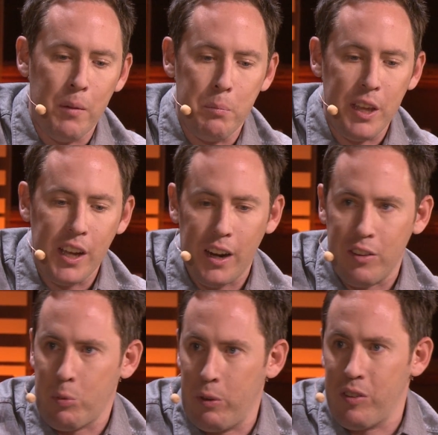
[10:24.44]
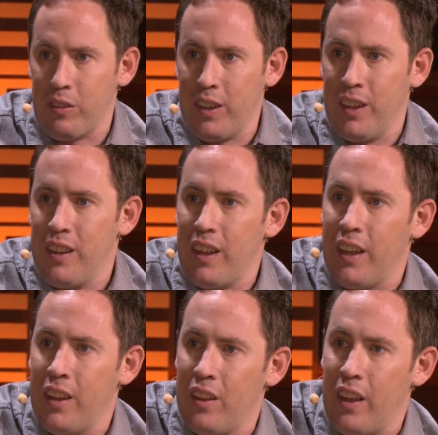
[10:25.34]
be kind of Switzerland
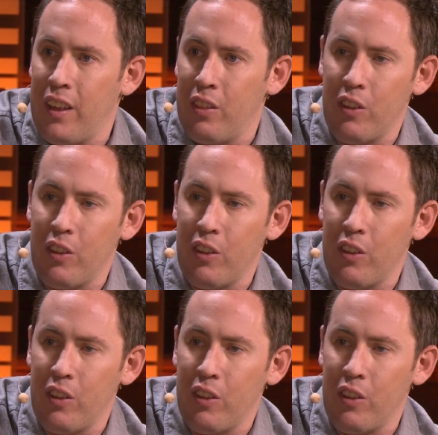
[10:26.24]
in